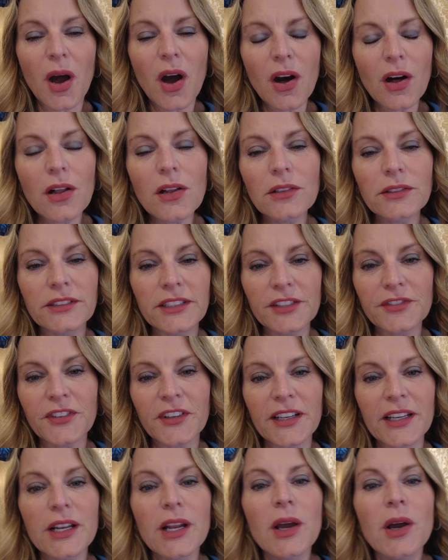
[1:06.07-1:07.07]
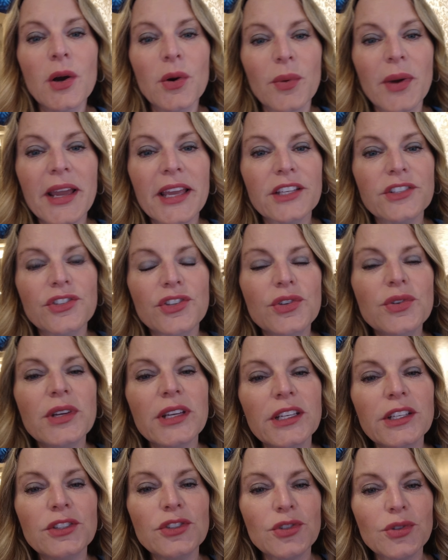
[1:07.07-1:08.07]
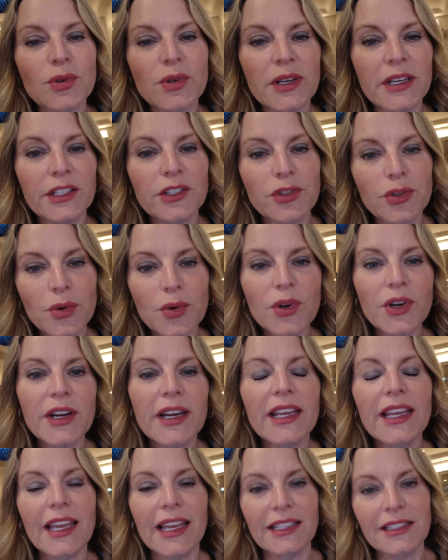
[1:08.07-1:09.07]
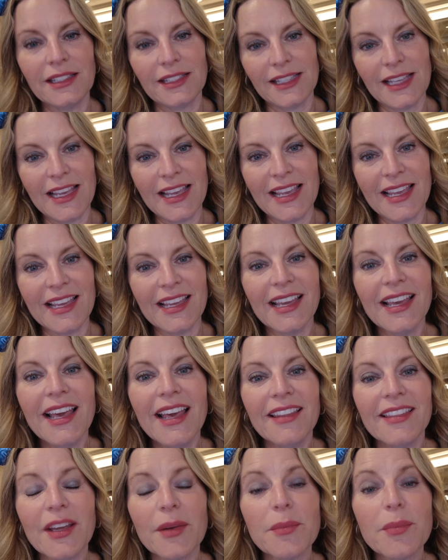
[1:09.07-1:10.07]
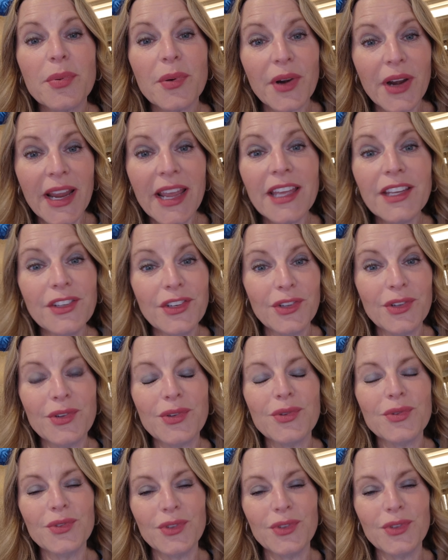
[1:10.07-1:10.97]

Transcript: all different ways you can enjoy touring and seeing the brand new,